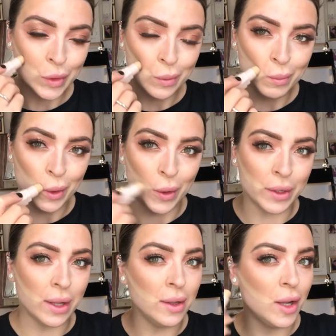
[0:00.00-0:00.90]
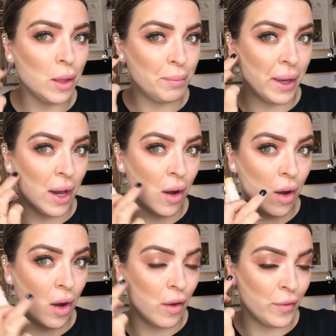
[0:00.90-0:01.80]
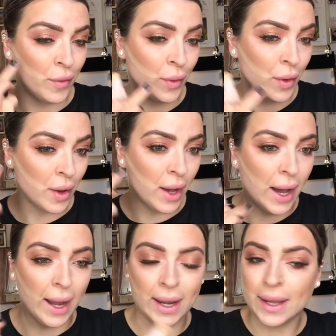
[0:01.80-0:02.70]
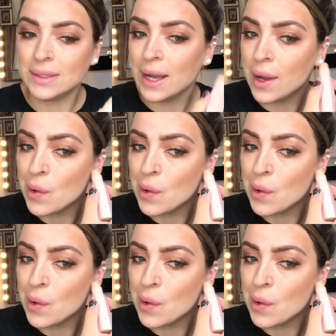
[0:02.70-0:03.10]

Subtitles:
putting a little bit of highlighter,